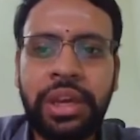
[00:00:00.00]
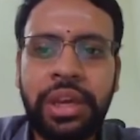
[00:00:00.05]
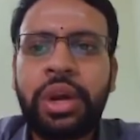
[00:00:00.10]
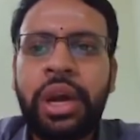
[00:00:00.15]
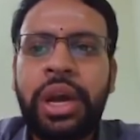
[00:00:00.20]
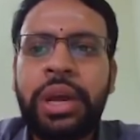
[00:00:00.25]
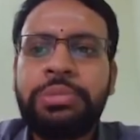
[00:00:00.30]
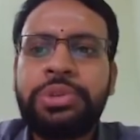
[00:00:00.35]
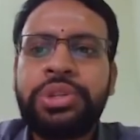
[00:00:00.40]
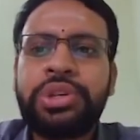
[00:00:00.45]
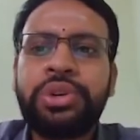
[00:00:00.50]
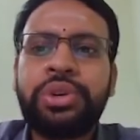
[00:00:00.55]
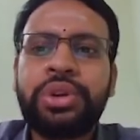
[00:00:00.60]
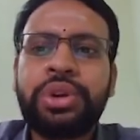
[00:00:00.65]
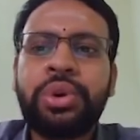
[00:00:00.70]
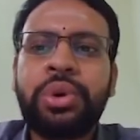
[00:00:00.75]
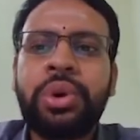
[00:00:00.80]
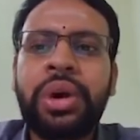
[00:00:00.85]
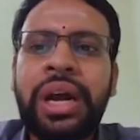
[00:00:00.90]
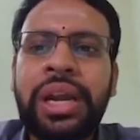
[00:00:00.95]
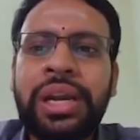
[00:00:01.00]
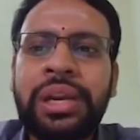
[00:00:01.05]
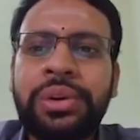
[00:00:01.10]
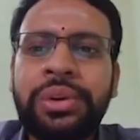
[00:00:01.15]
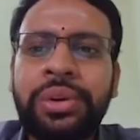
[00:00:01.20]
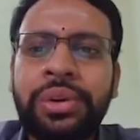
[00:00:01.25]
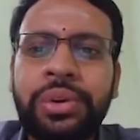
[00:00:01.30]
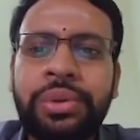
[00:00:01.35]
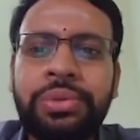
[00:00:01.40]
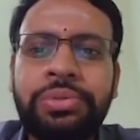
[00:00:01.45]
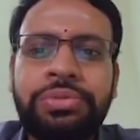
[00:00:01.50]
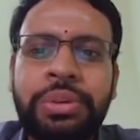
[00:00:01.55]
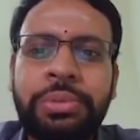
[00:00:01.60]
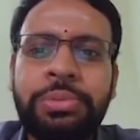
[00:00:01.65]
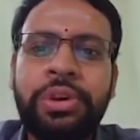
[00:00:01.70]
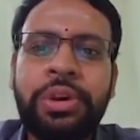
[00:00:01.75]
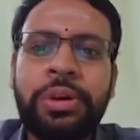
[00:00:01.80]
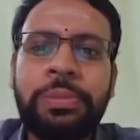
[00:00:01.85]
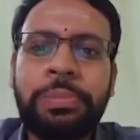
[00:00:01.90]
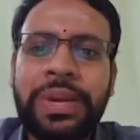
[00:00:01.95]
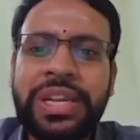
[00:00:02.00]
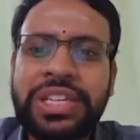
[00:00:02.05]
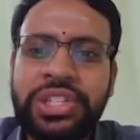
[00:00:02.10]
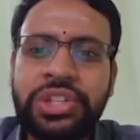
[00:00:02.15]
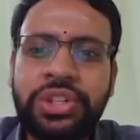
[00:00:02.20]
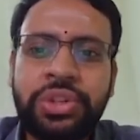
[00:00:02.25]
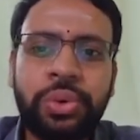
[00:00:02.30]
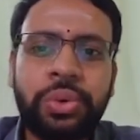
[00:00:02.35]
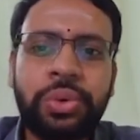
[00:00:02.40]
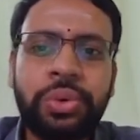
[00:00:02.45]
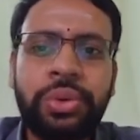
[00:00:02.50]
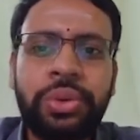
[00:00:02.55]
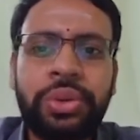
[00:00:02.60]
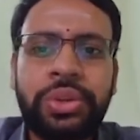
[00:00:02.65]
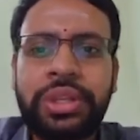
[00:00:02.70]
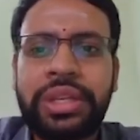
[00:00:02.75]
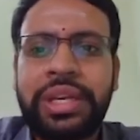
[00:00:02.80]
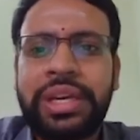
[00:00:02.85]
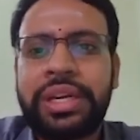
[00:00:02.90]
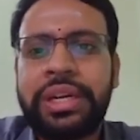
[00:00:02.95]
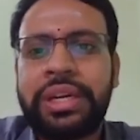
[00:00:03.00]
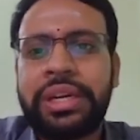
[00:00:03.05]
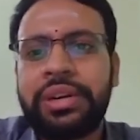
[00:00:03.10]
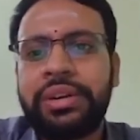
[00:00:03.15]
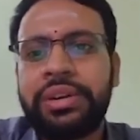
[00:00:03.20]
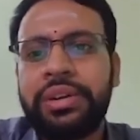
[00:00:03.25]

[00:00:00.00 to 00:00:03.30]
I'm sure you all know from your +2 that